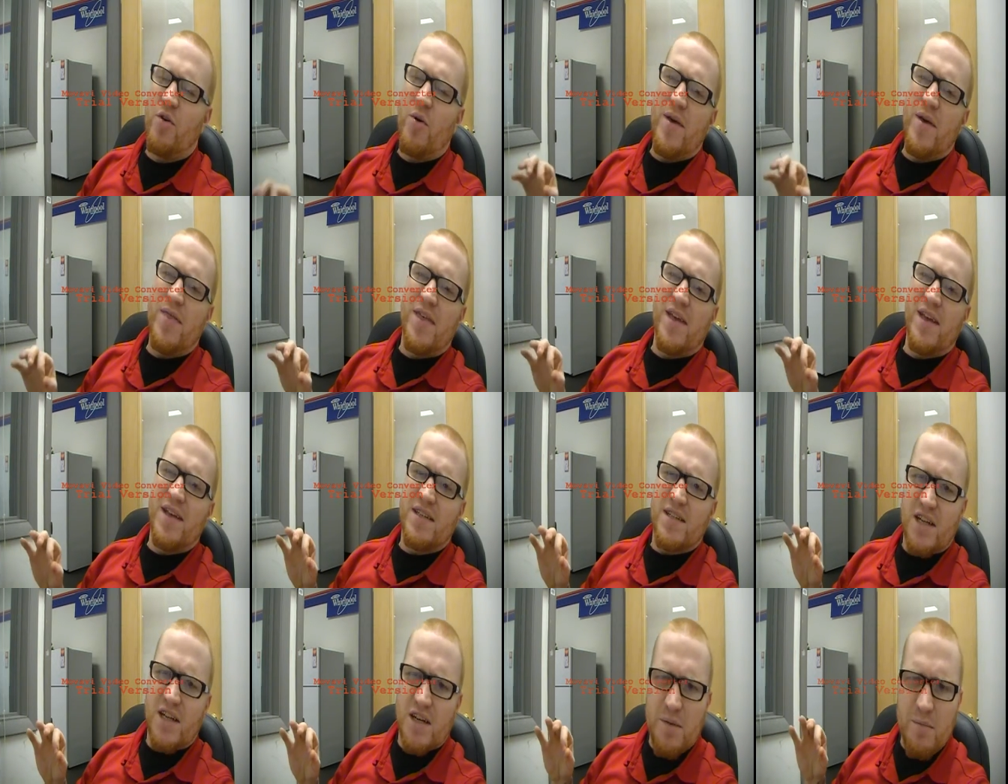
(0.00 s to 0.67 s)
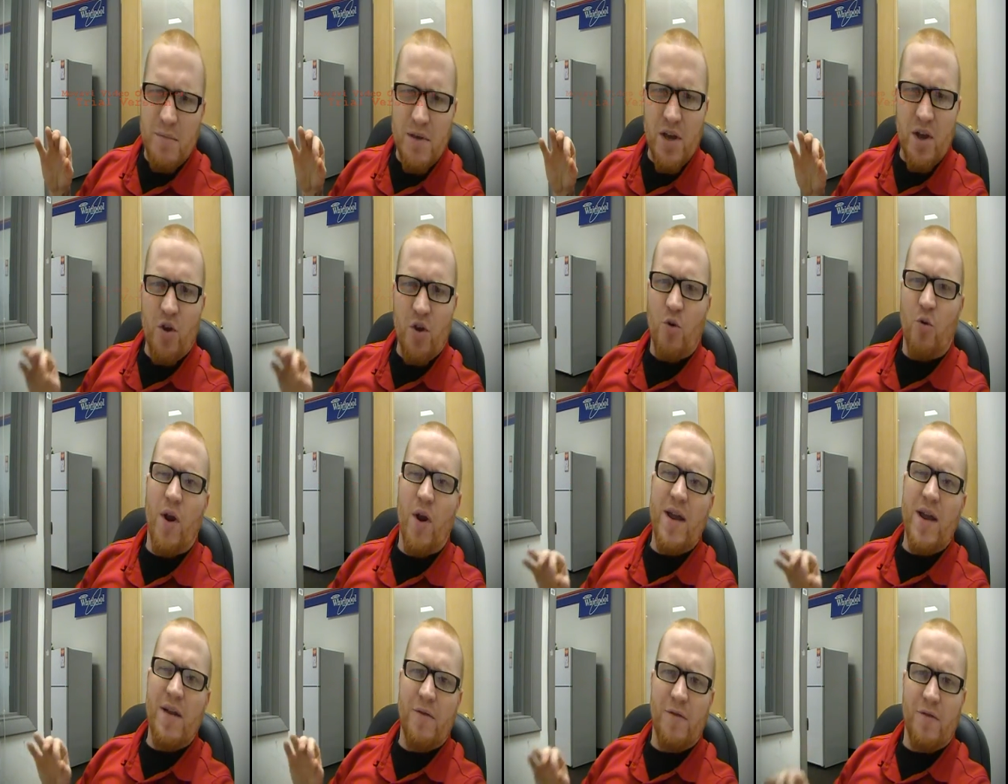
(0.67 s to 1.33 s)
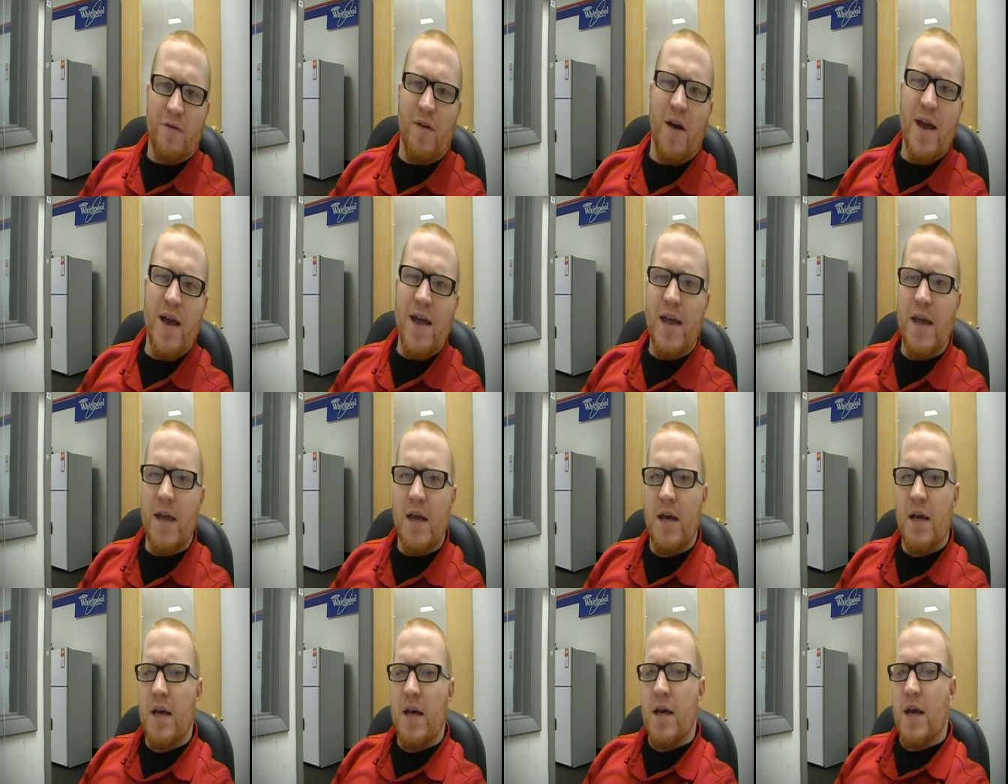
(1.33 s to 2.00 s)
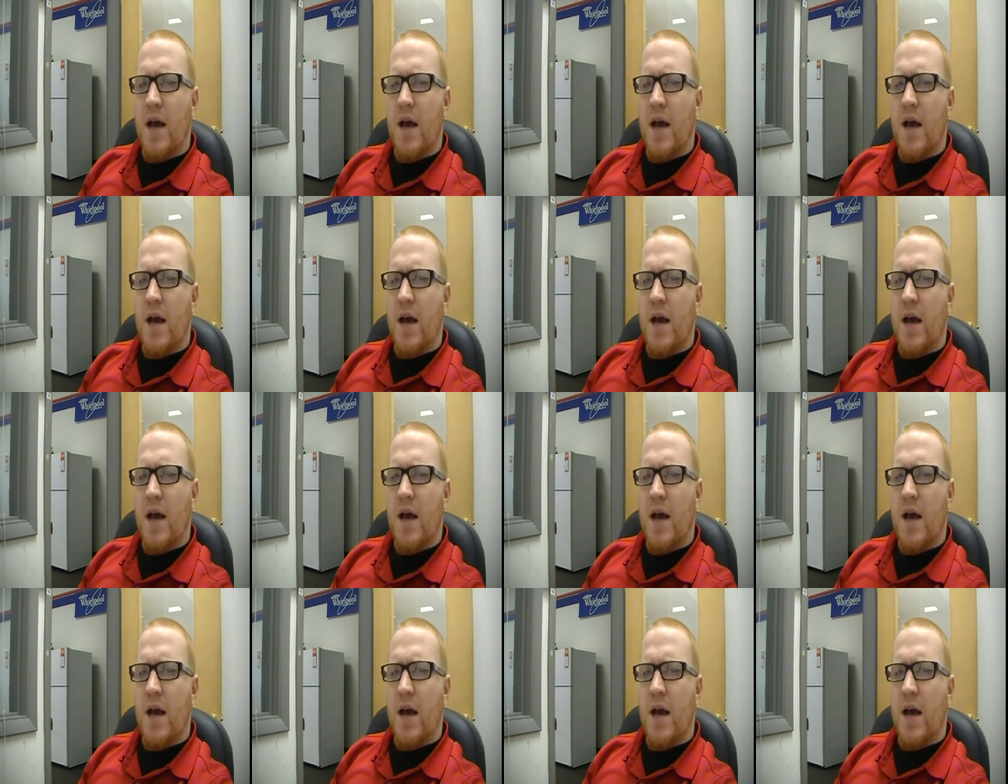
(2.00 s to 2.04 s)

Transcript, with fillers: although I think it's going to be a great fight.